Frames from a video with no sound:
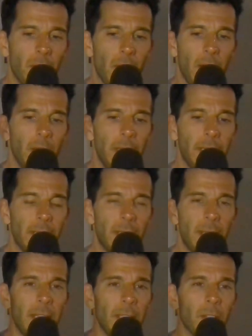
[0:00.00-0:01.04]
kind of like
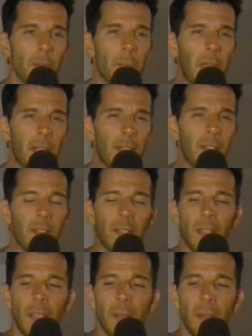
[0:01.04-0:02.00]
Staedtler pens,